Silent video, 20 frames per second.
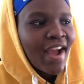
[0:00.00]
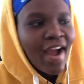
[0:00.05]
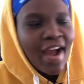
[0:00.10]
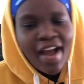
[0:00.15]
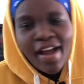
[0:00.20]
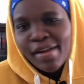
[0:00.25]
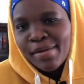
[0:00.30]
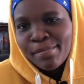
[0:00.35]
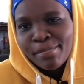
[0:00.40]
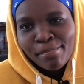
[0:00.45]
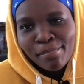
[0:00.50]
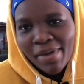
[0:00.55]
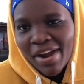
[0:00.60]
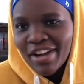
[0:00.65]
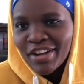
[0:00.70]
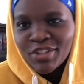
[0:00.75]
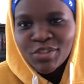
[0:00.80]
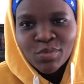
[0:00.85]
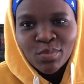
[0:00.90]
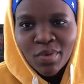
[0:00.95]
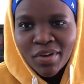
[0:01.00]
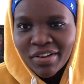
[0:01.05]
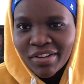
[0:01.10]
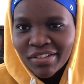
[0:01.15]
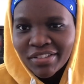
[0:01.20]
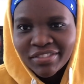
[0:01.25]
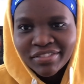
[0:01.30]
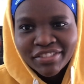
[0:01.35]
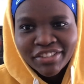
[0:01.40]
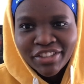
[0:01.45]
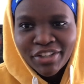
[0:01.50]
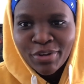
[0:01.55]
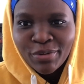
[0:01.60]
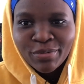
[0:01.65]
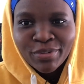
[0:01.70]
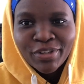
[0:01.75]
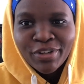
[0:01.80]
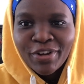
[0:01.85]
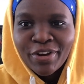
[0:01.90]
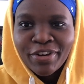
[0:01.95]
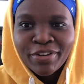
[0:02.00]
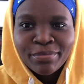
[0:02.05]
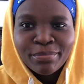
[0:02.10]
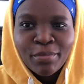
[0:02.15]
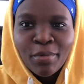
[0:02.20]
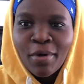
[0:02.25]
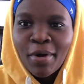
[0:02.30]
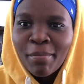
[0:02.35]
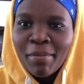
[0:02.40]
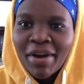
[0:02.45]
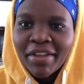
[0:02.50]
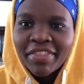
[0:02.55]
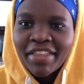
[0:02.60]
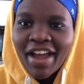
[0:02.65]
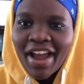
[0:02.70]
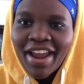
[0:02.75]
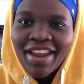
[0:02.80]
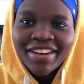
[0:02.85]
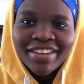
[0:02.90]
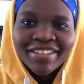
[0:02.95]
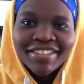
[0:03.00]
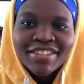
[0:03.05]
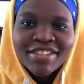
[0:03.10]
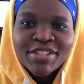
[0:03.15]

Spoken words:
I might as well, you know, learn more about the island.